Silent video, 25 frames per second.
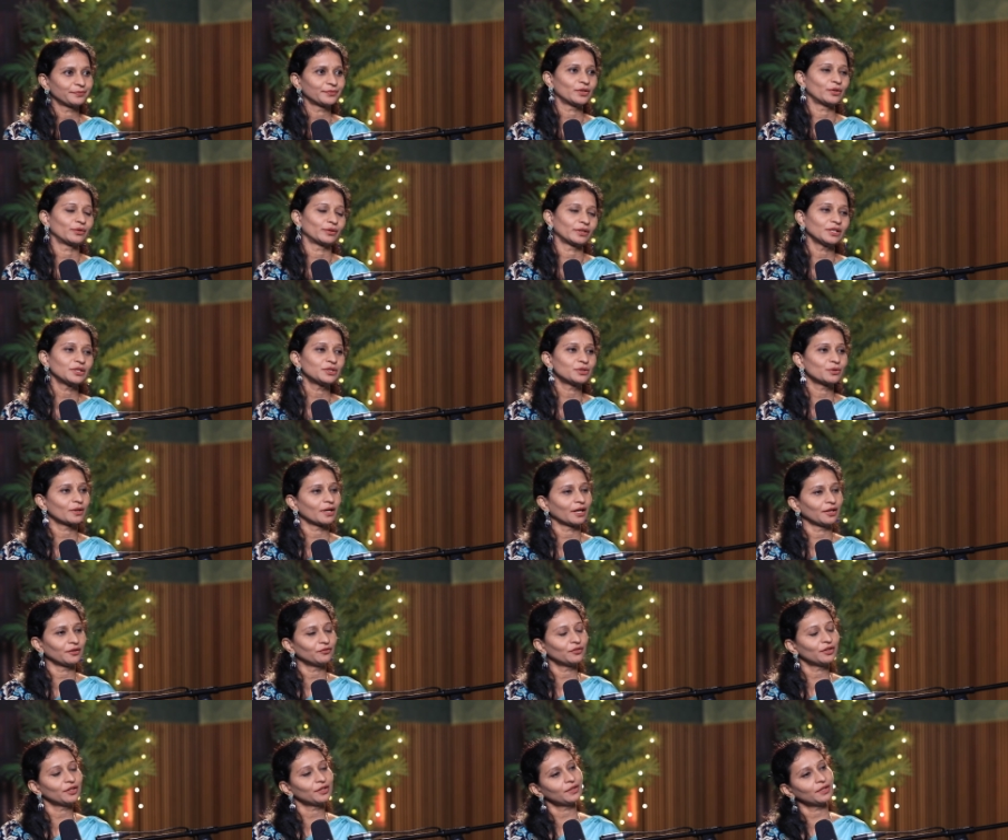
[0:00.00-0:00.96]
Okay, to
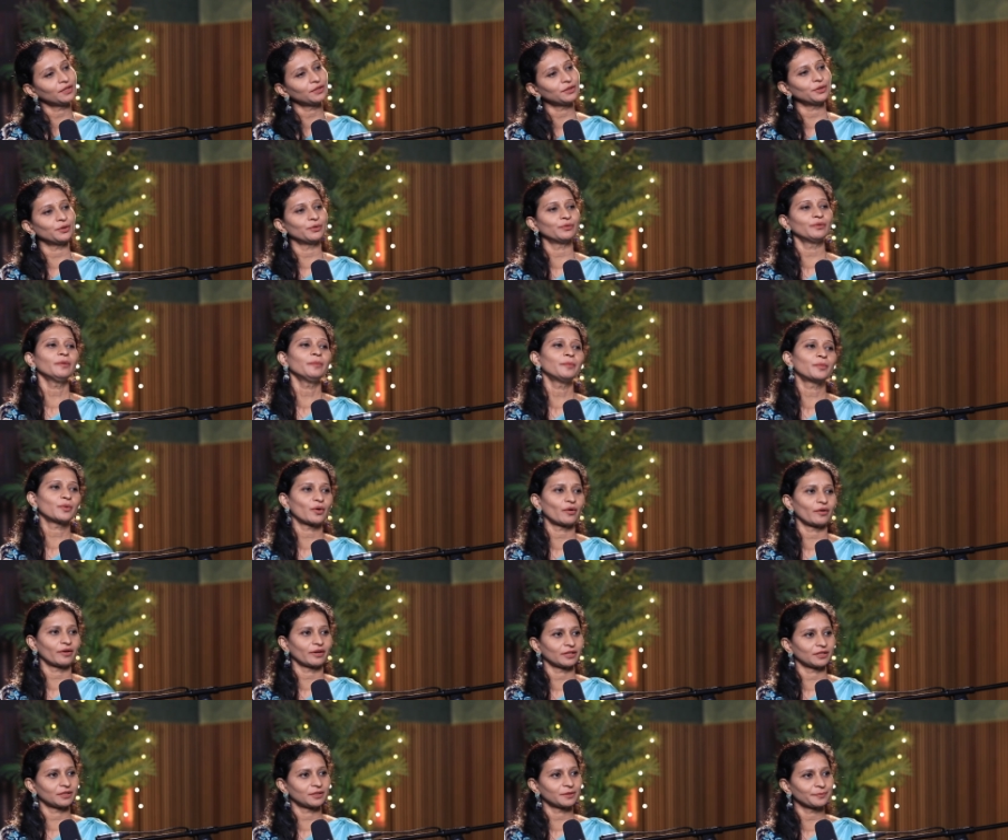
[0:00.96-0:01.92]
convert that into a
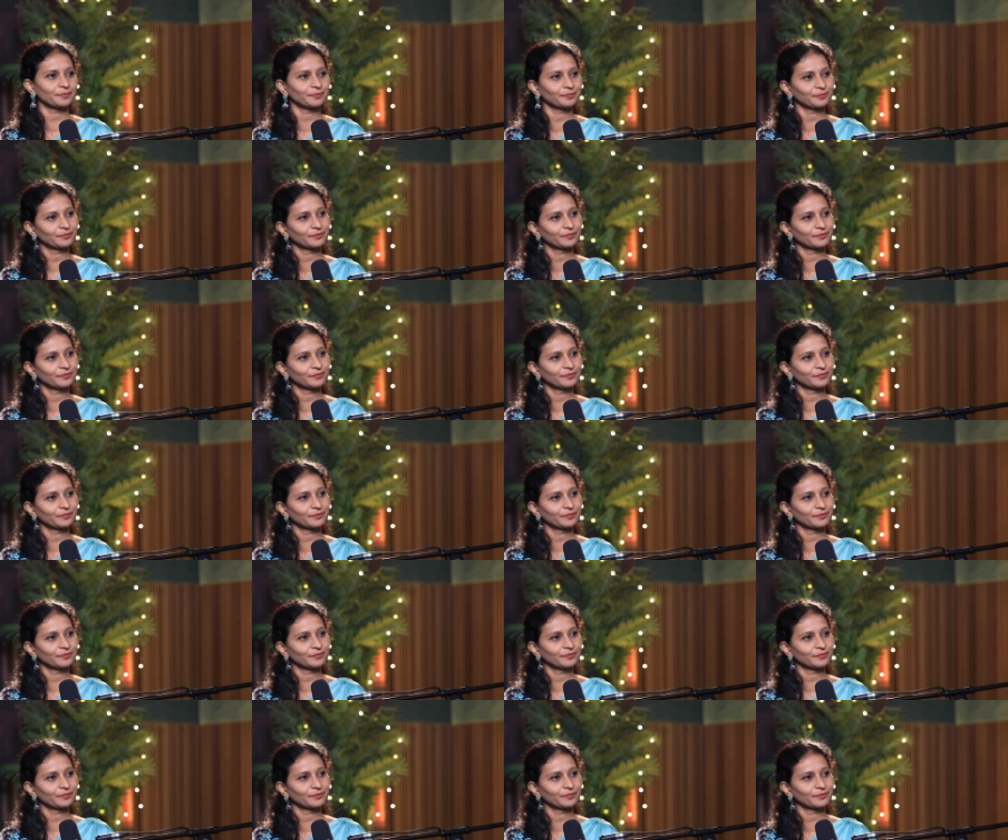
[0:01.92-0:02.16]
product.